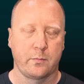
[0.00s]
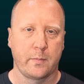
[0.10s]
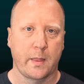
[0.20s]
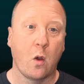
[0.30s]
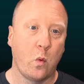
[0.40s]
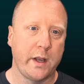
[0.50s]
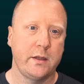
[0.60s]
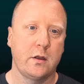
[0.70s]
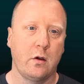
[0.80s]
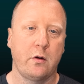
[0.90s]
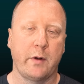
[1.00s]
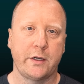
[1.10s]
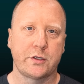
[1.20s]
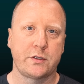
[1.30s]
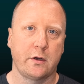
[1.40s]
When you go to
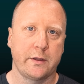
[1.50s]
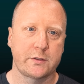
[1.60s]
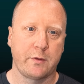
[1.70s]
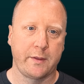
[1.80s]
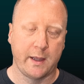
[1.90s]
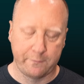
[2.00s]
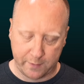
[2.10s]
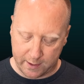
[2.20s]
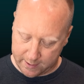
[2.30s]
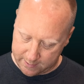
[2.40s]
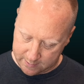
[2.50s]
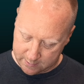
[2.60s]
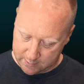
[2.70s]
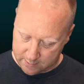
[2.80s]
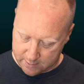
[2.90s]
register this with the FAA,
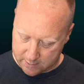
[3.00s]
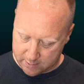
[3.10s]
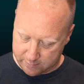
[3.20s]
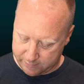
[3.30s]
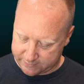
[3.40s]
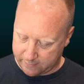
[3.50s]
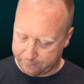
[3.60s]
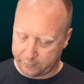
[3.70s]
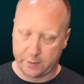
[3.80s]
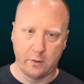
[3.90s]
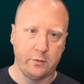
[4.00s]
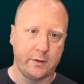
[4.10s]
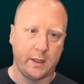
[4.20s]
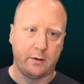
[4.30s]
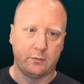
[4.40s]
it's helpful to note
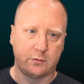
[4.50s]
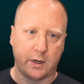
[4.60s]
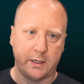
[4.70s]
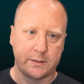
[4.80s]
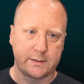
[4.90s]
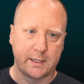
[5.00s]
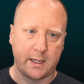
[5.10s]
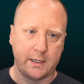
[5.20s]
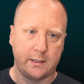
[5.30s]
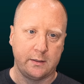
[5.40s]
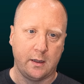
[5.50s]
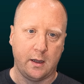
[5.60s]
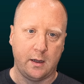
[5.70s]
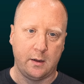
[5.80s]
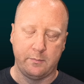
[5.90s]
that right inside
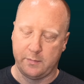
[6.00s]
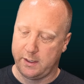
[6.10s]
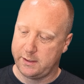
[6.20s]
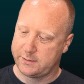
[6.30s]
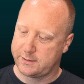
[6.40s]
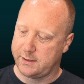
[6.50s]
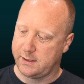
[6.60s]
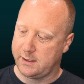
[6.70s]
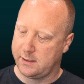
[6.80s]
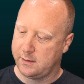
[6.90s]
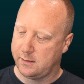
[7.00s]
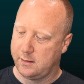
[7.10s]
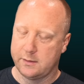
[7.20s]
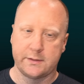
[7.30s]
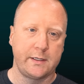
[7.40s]
is the
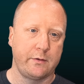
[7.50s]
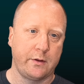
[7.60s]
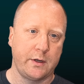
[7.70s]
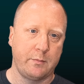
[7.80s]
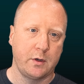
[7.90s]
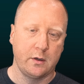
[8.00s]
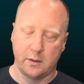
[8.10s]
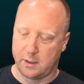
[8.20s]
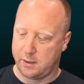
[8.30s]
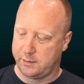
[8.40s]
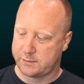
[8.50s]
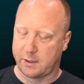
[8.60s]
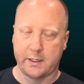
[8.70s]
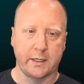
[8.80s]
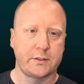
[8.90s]
serial number. It's
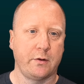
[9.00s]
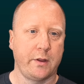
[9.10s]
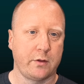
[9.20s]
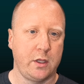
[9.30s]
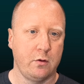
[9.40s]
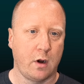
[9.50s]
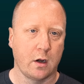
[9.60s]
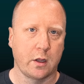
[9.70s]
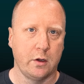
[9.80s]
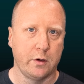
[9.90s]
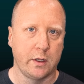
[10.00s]
right next to a little QR code.